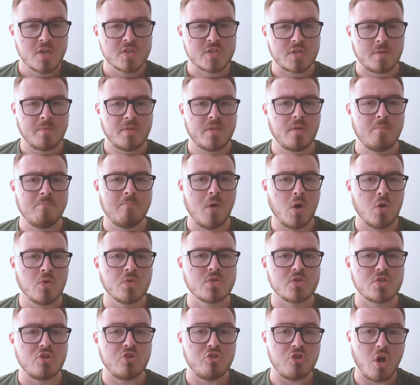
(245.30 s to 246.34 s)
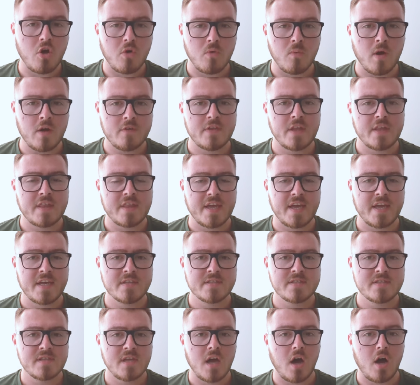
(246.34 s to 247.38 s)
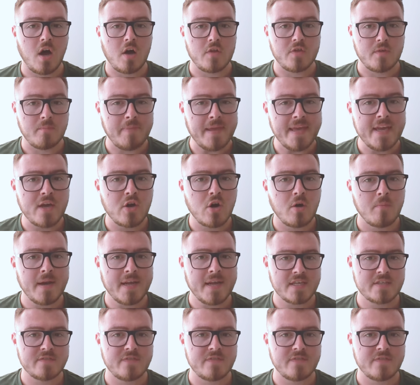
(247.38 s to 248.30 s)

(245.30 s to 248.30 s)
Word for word: Some of the most noteworthy things are the B complex